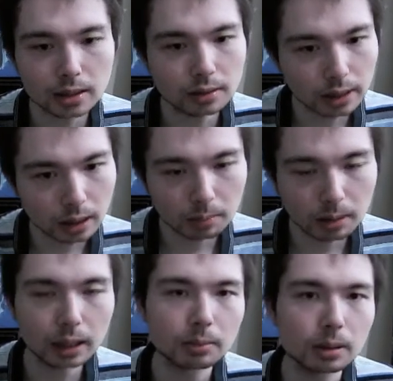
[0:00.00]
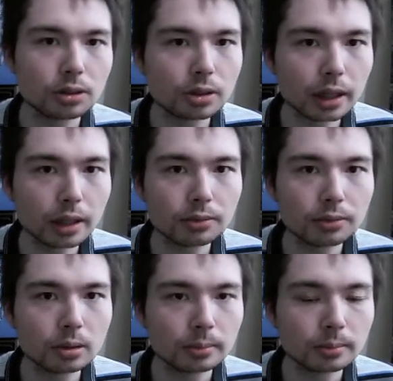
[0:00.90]
If now black plays rook
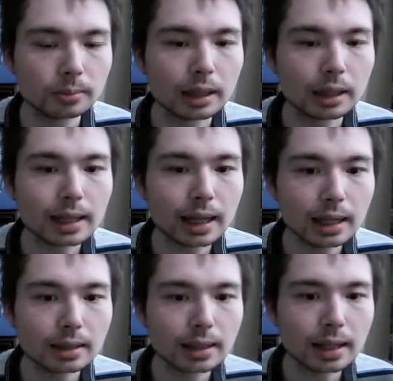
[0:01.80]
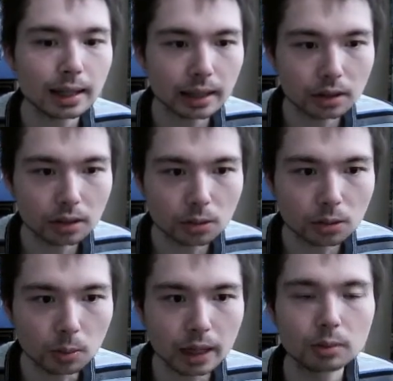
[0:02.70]
f4, take, take, and you
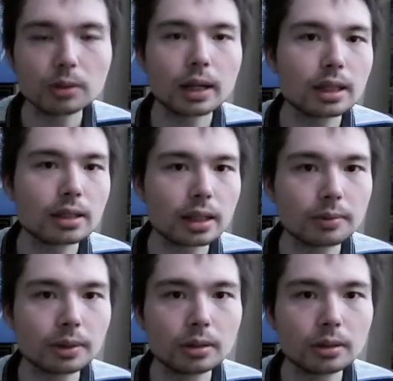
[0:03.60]
win with a7.